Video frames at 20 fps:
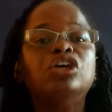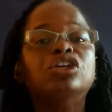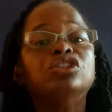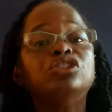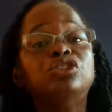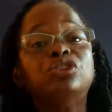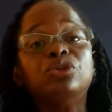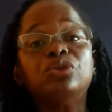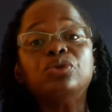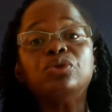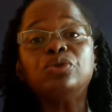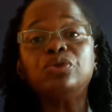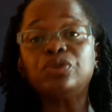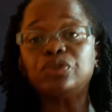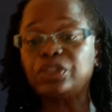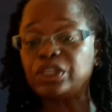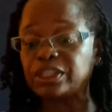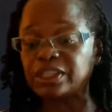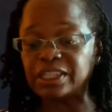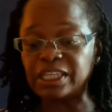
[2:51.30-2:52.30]
Do
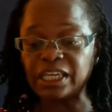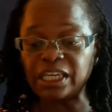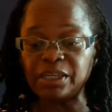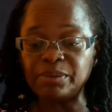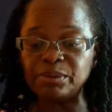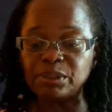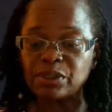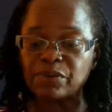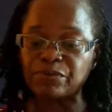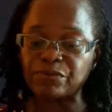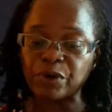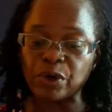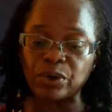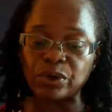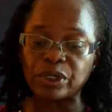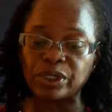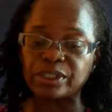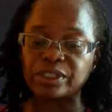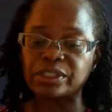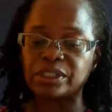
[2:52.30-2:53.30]
the themes
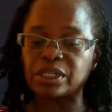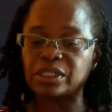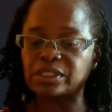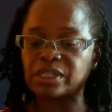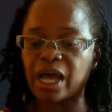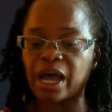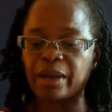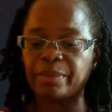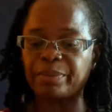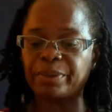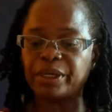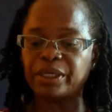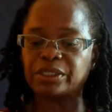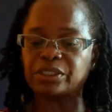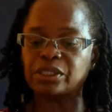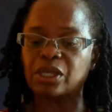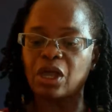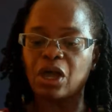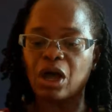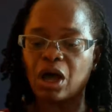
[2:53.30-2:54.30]
focus
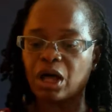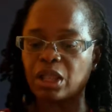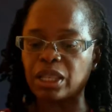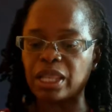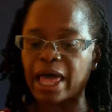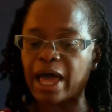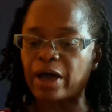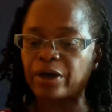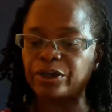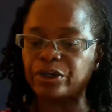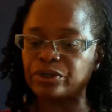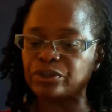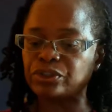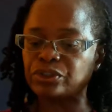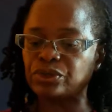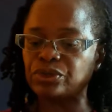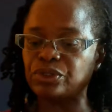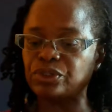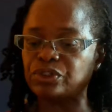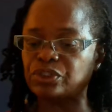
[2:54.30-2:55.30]
topics allow your
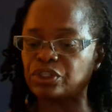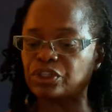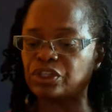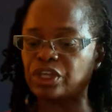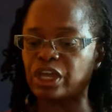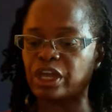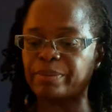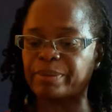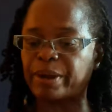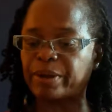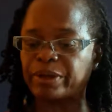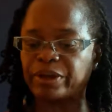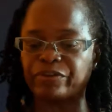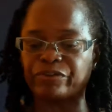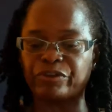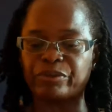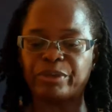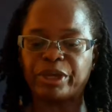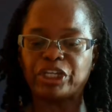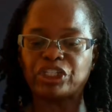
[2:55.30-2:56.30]
students to think about
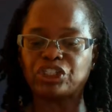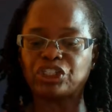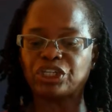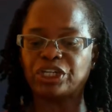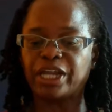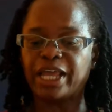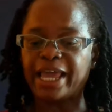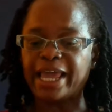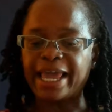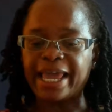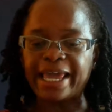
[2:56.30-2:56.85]
information